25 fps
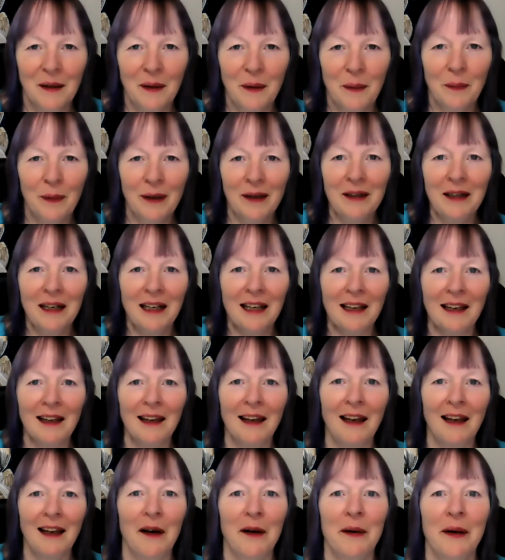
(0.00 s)
Well,
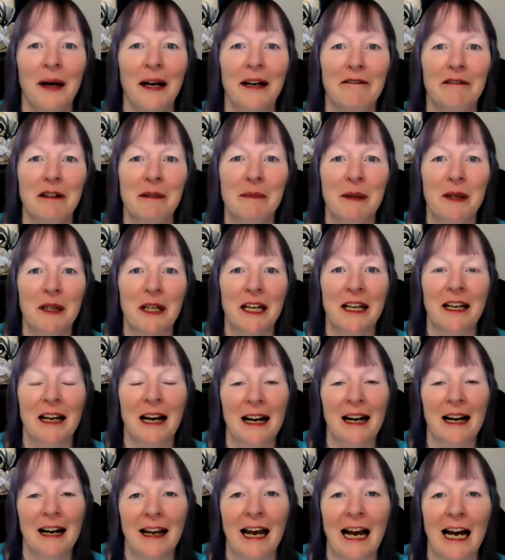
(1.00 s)
hello everybody.
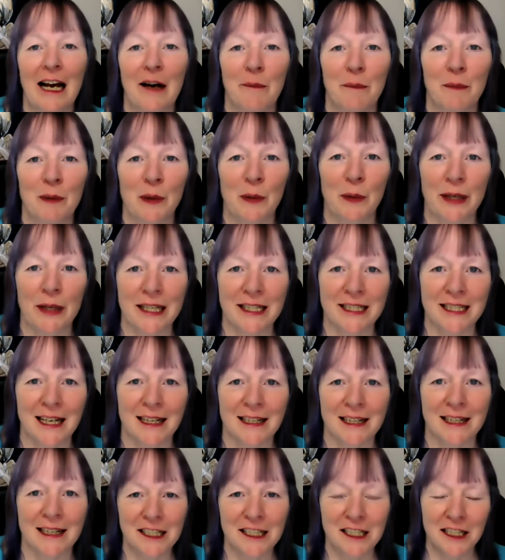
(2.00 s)
I am Louise
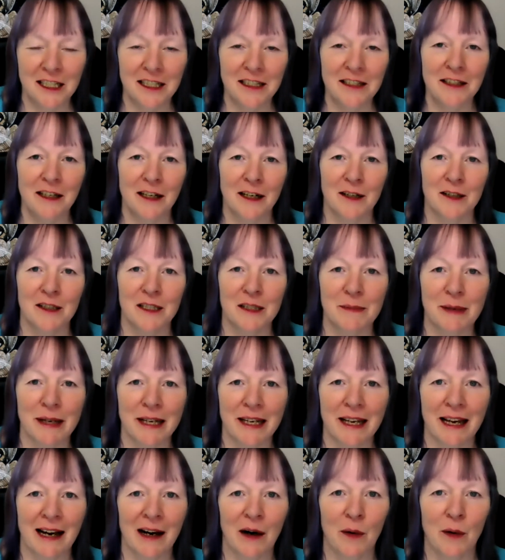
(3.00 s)
Edington, the
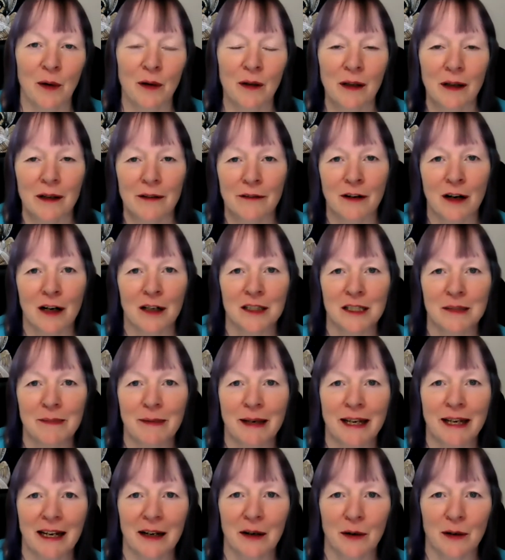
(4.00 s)
Cosmic Owl of
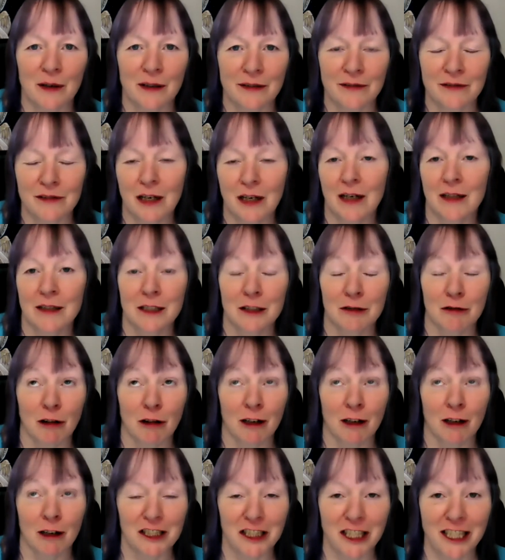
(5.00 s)
Cosmic Owl of
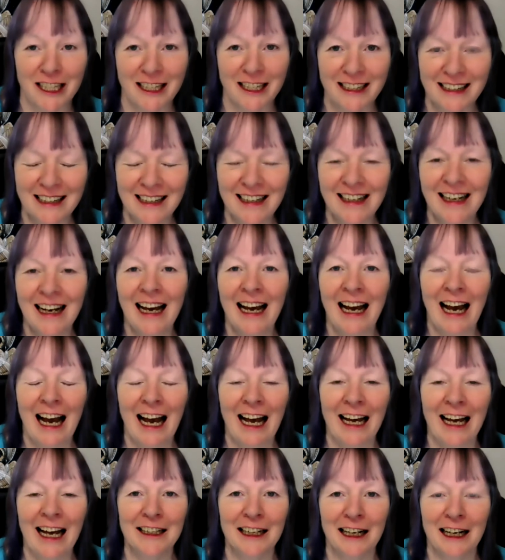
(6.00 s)
Astrology,
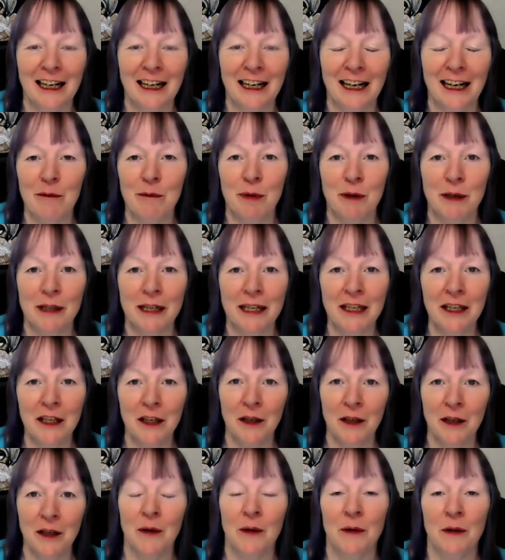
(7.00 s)
and I bring
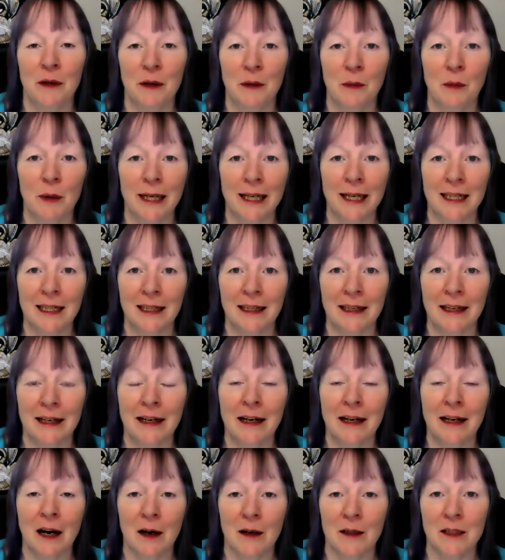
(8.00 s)
you the Weirdly
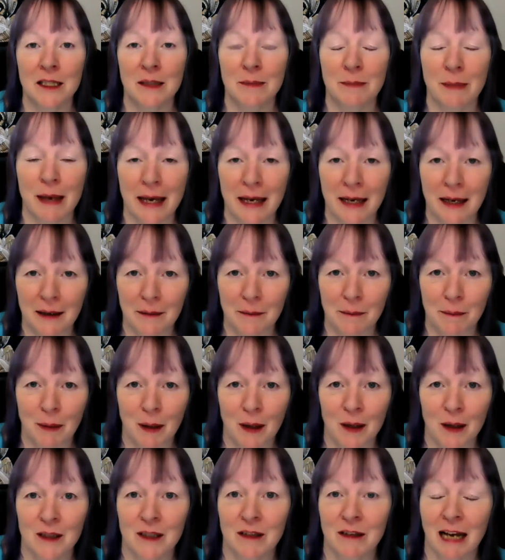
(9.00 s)
Cosmic
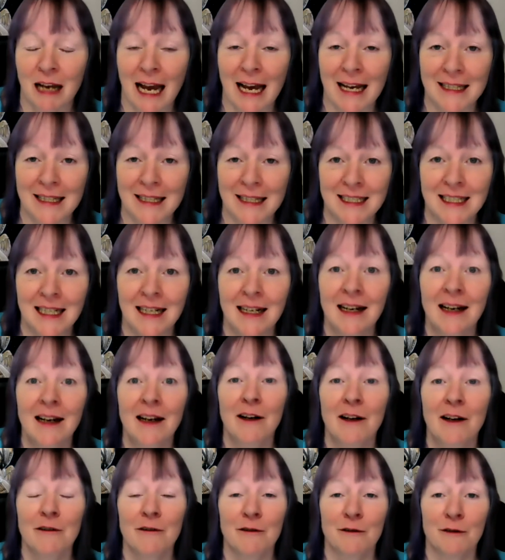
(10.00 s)
podcast
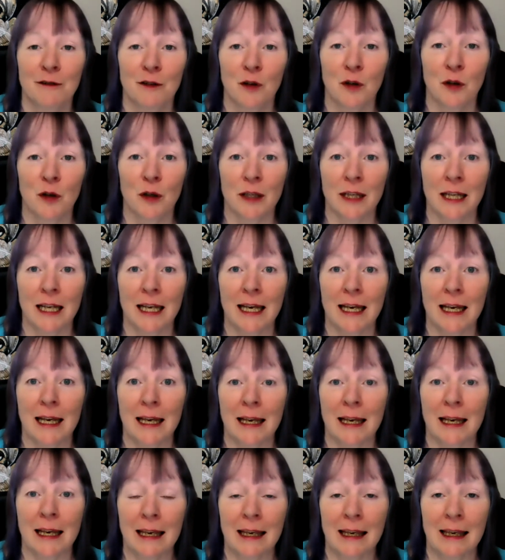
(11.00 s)
for the
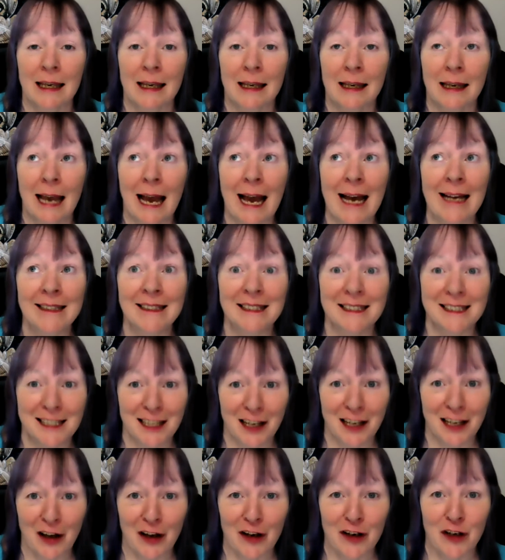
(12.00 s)

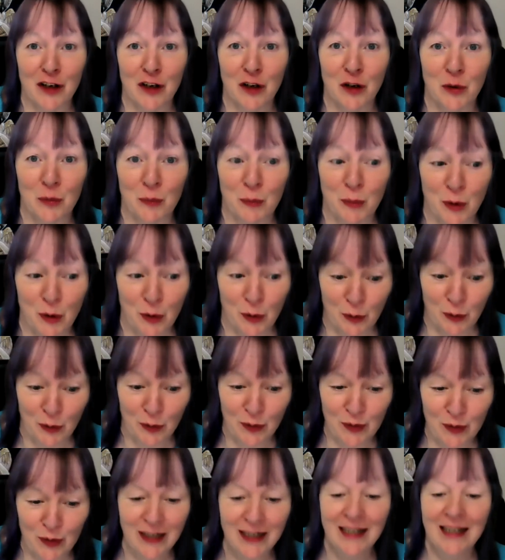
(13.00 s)
Cancer new
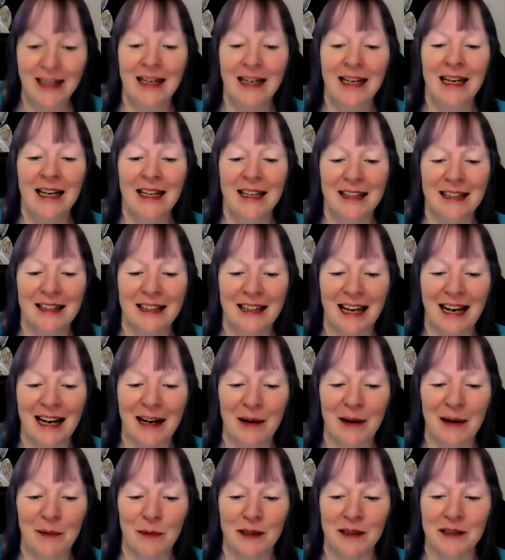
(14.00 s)
moon
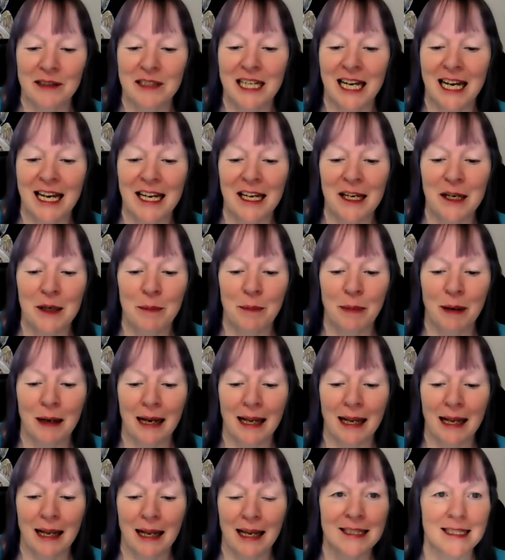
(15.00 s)
that will take
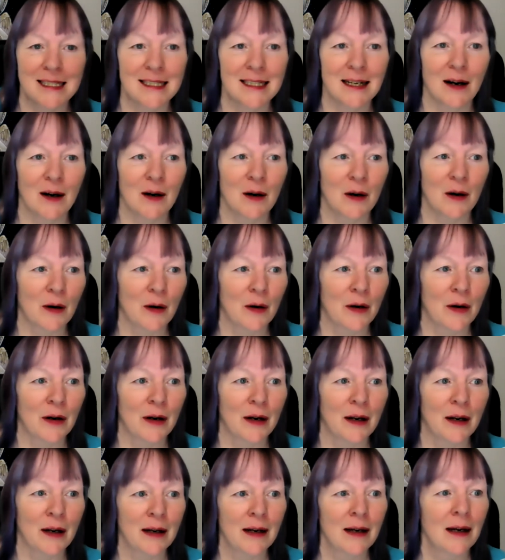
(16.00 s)
place
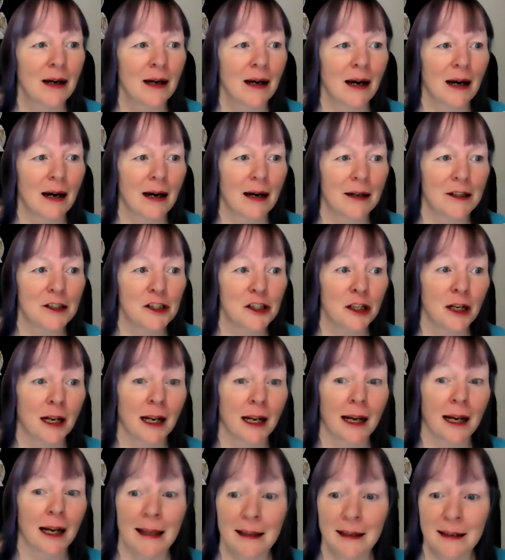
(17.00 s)
on
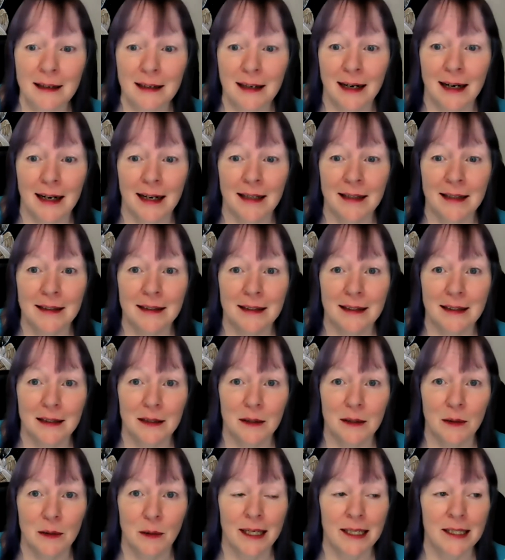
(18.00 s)
July the 9th,
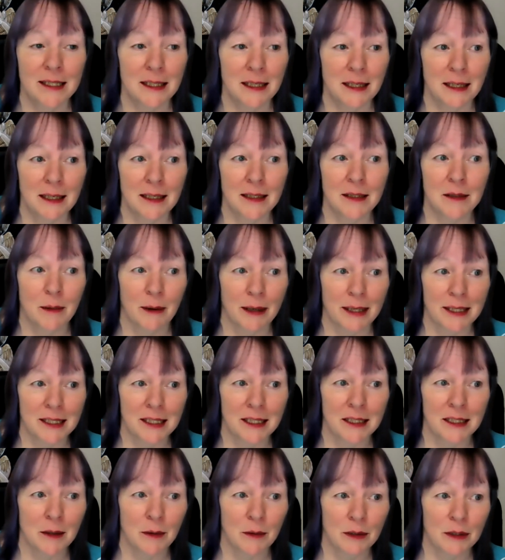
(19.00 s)

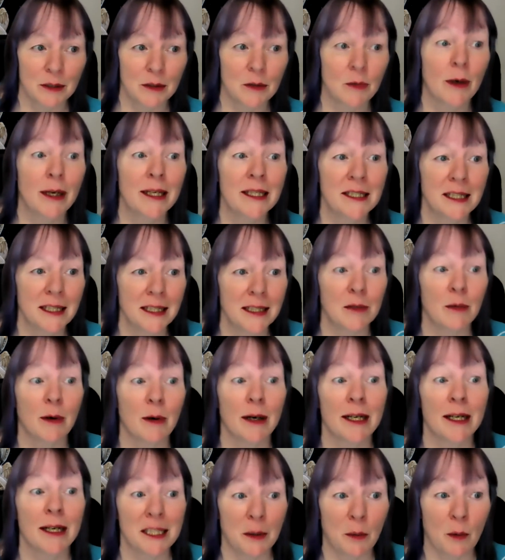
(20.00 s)

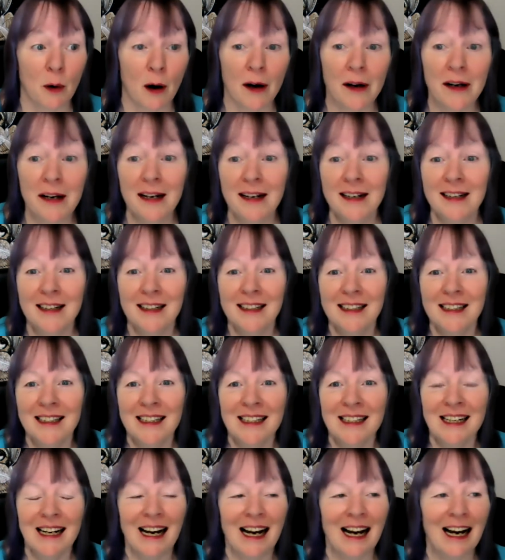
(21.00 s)
2021.
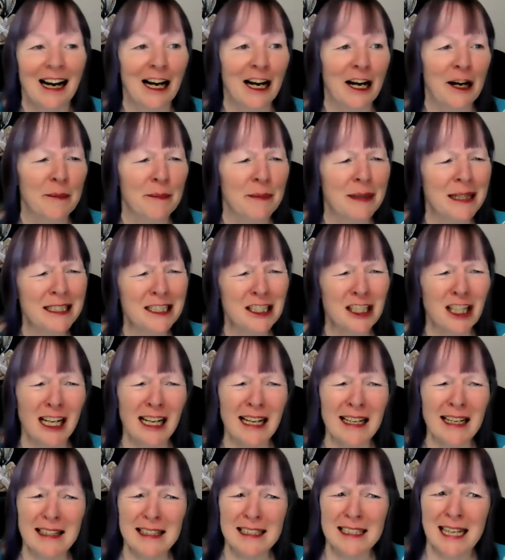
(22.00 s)

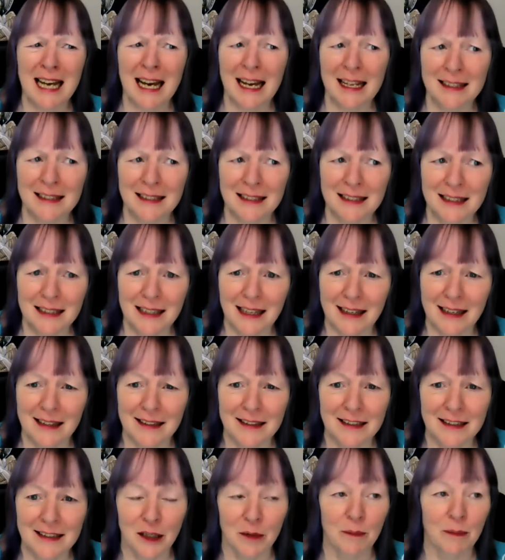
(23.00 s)
July the 10th in
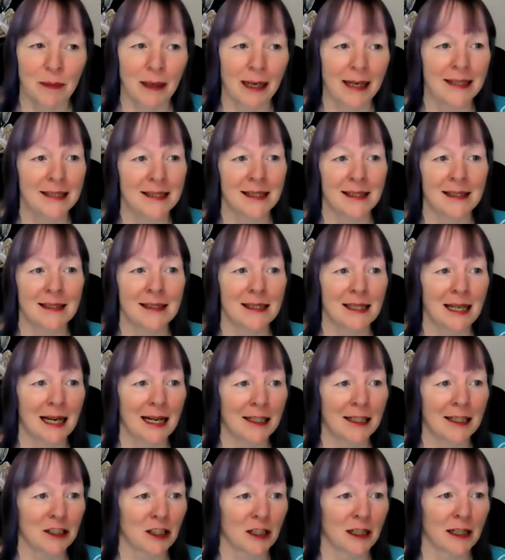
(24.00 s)
some places,
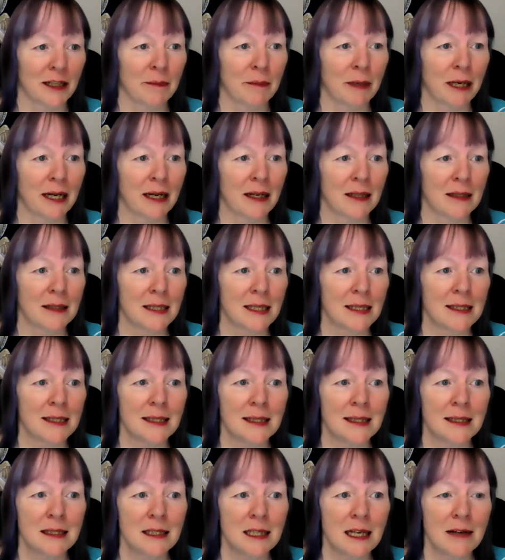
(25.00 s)
actually, because it's
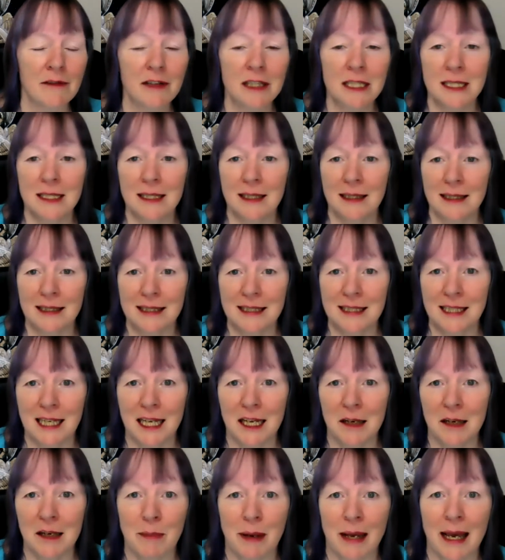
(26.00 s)
at
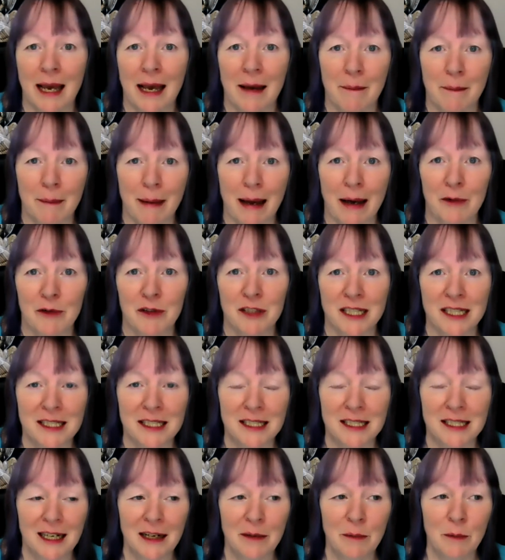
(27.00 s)
7:16 p.m. Mountain
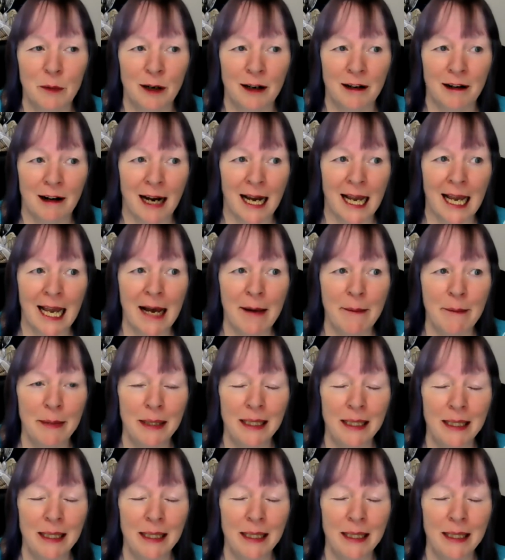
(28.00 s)
Time where I am.